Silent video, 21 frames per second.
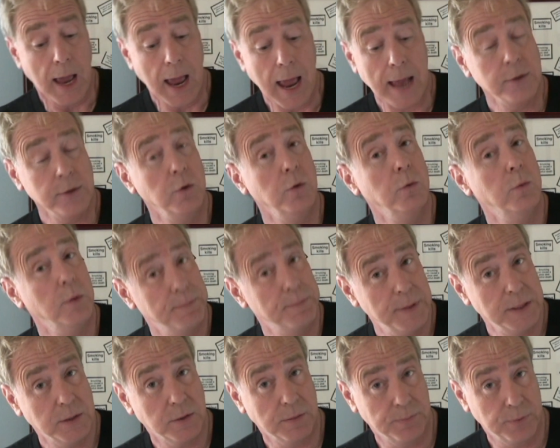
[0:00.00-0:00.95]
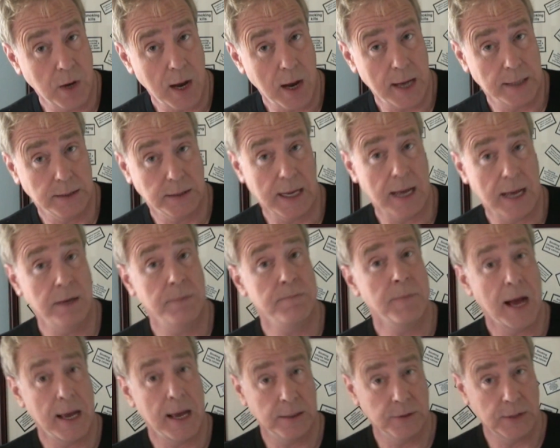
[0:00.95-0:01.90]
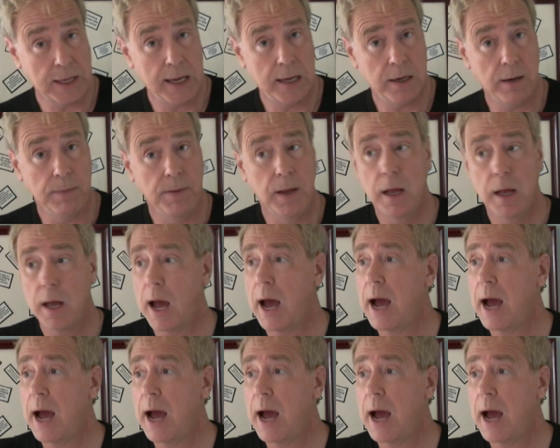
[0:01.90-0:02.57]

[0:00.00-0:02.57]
And you would be surprised how the miles add up.